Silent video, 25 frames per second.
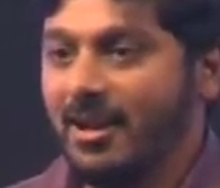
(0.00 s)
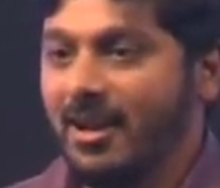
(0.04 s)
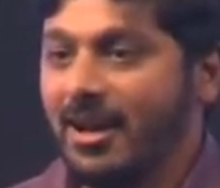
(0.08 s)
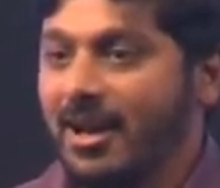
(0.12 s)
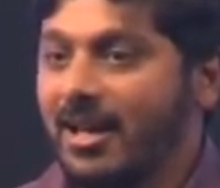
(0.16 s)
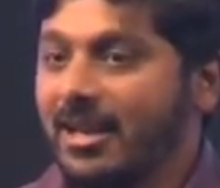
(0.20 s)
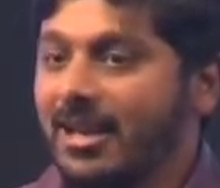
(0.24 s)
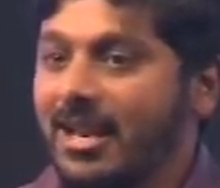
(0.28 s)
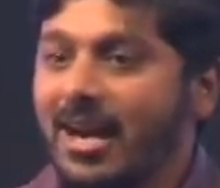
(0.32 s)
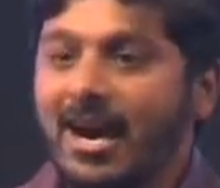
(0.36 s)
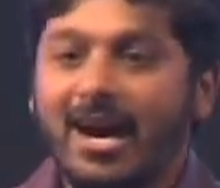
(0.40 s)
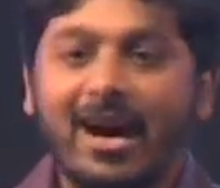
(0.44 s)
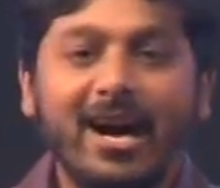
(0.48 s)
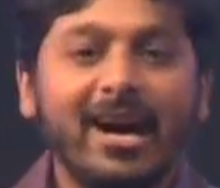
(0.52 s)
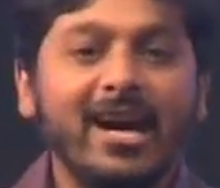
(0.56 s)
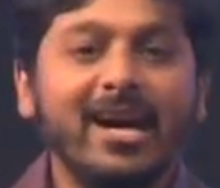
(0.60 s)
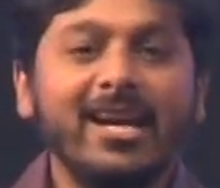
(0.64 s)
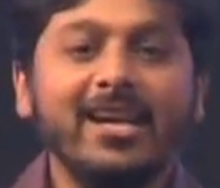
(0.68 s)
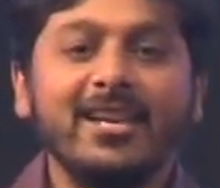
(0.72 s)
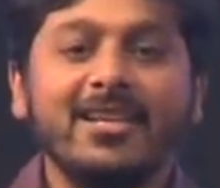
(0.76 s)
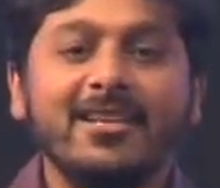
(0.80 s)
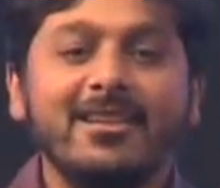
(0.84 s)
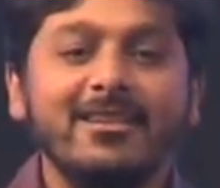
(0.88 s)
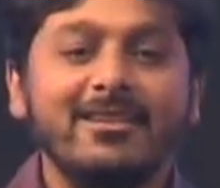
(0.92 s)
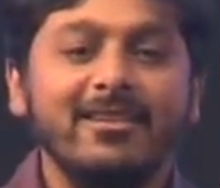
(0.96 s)
And
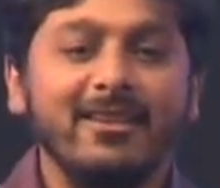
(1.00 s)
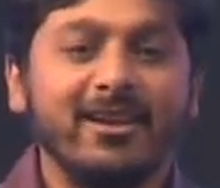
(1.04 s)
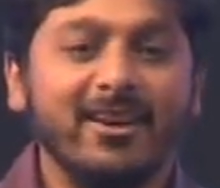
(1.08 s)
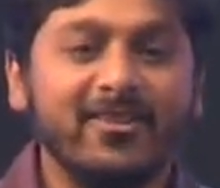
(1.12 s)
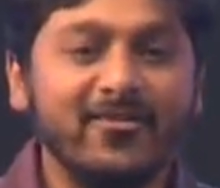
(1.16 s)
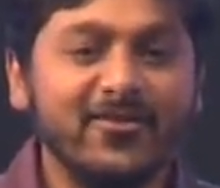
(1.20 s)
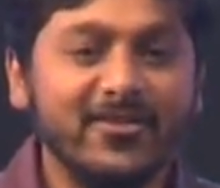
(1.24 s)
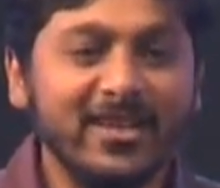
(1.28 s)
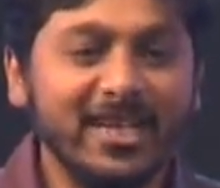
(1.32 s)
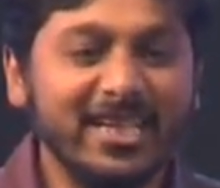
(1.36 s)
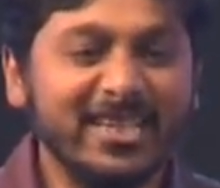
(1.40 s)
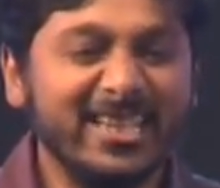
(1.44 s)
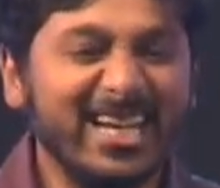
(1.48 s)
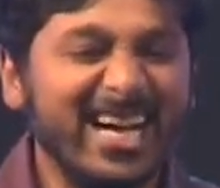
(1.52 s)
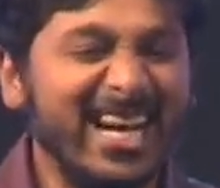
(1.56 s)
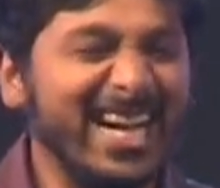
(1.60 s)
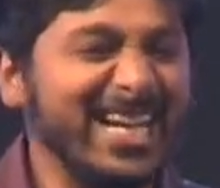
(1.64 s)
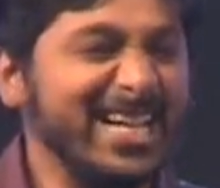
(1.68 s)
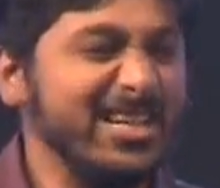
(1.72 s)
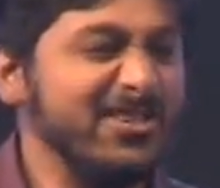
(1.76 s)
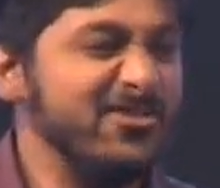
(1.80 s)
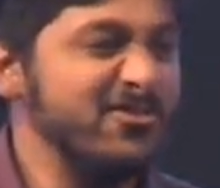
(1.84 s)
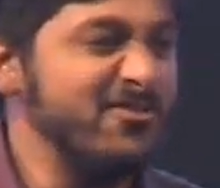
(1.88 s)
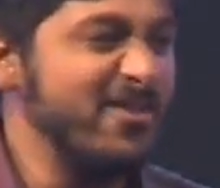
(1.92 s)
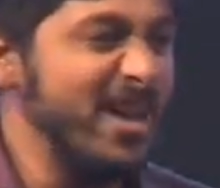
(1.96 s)
I loved it. I
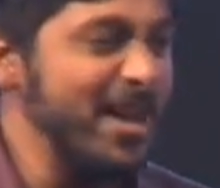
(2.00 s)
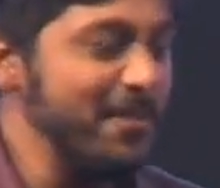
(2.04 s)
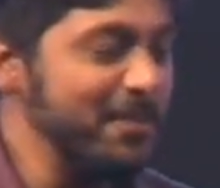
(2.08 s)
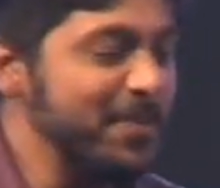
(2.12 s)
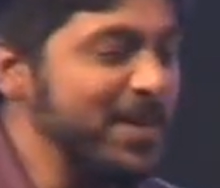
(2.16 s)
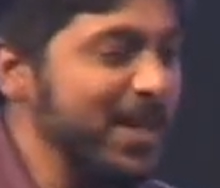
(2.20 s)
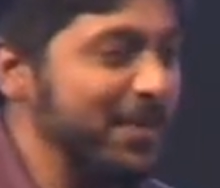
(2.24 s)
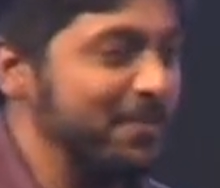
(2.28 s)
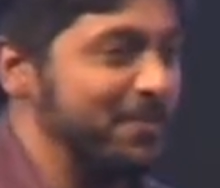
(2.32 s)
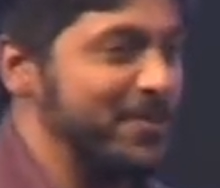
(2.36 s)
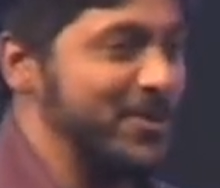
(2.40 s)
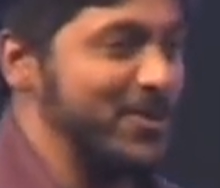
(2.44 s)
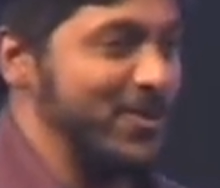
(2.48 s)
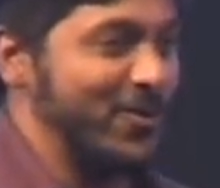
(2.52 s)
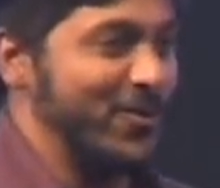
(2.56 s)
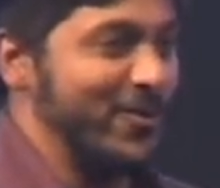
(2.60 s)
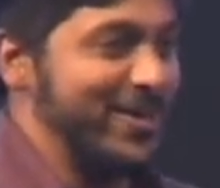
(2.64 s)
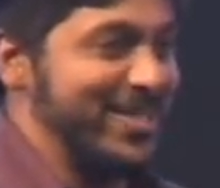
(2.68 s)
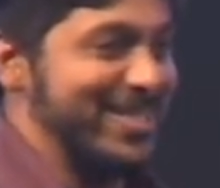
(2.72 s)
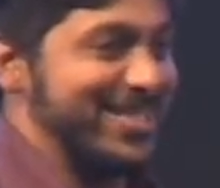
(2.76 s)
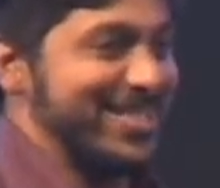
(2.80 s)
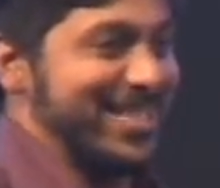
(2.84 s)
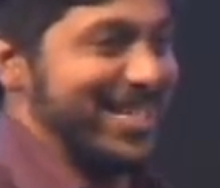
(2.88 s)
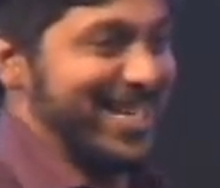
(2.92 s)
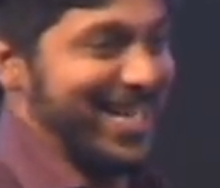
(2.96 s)
dreamt up
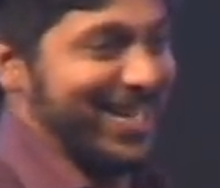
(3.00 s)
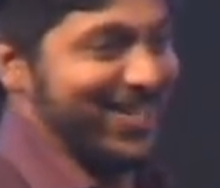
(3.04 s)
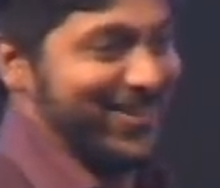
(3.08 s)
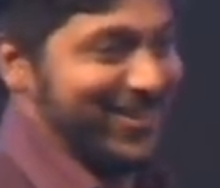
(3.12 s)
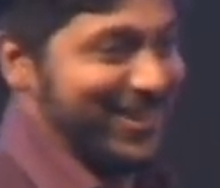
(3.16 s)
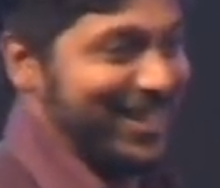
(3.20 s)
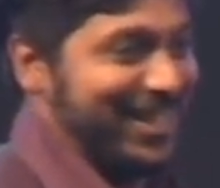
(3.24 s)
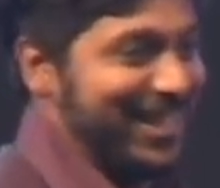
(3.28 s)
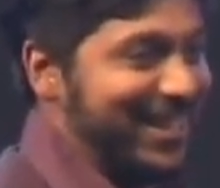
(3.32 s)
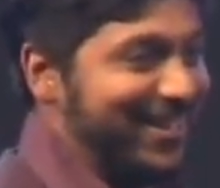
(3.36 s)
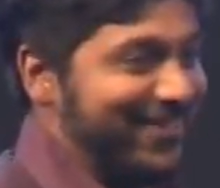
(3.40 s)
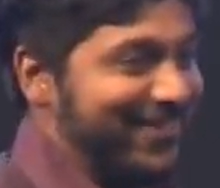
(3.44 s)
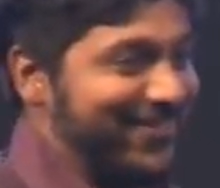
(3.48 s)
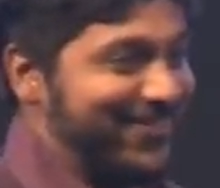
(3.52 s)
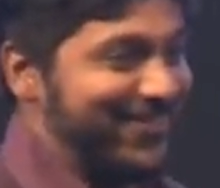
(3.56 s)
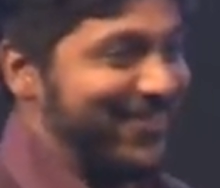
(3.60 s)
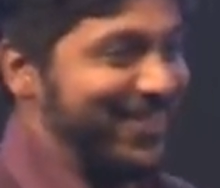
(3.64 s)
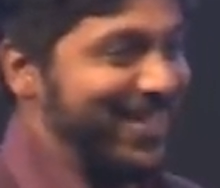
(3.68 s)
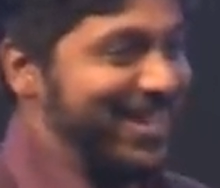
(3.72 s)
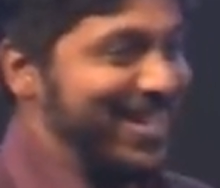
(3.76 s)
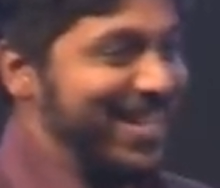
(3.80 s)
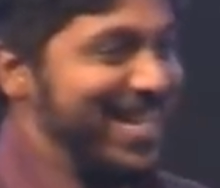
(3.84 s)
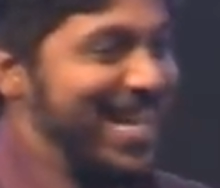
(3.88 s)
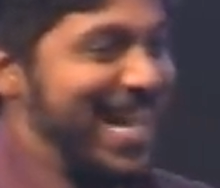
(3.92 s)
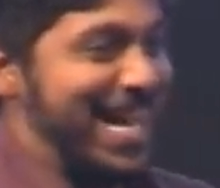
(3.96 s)
stories that I could live.
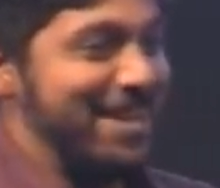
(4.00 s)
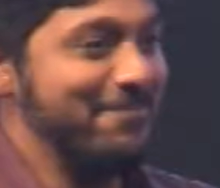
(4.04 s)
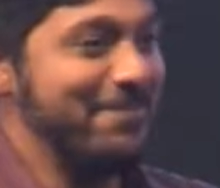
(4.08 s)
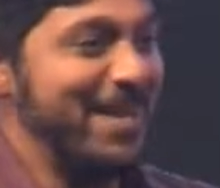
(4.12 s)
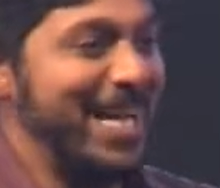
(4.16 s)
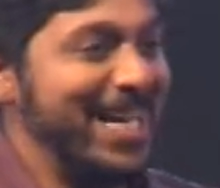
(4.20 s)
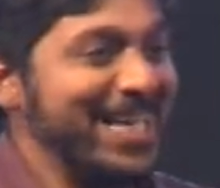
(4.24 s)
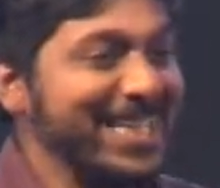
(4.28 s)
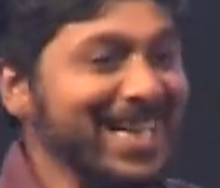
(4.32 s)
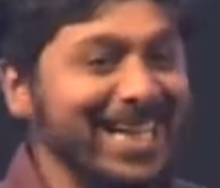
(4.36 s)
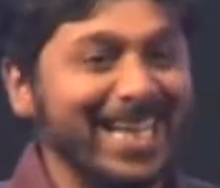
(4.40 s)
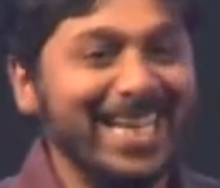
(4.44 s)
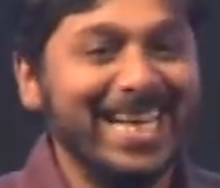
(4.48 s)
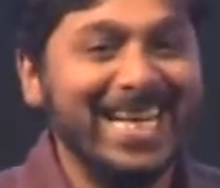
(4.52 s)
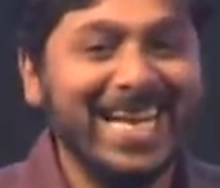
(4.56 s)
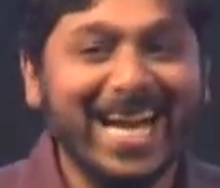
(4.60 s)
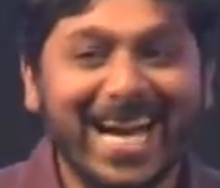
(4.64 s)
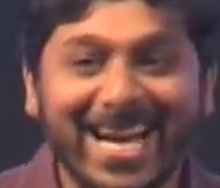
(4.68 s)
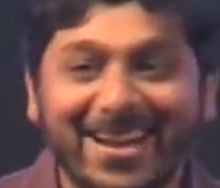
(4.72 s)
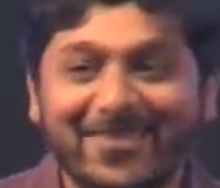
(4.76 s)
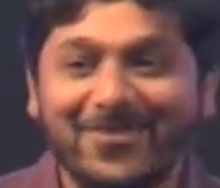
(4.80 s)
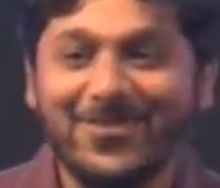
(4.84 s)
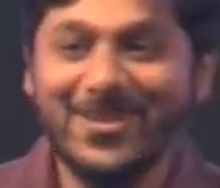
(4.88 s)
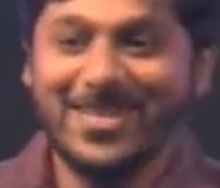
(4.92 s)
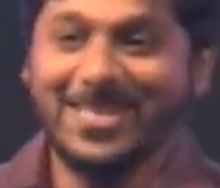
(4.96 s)
And my entire
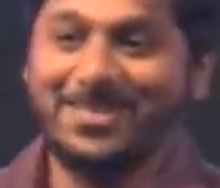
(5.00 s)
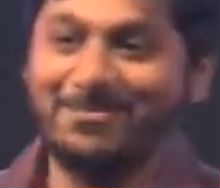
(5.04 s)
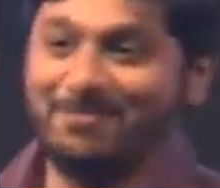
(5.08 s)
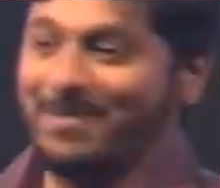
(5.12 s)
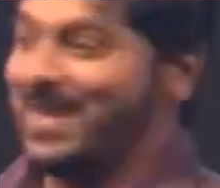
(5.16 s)
life has